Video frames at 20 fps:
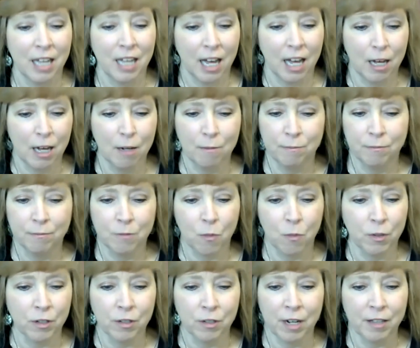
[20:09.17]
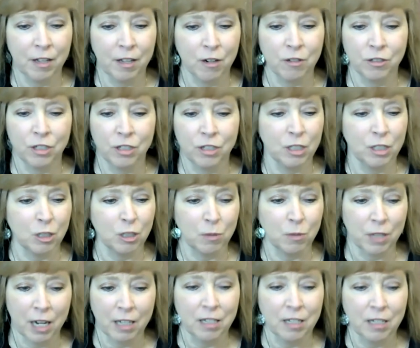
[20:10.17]
whether or not they're just as
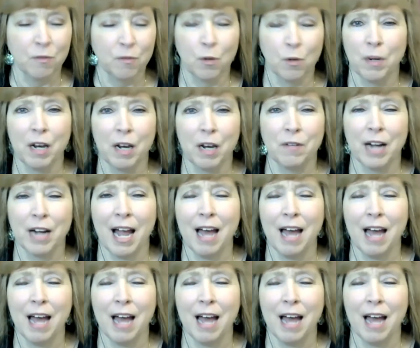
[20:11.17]
productive or whatever.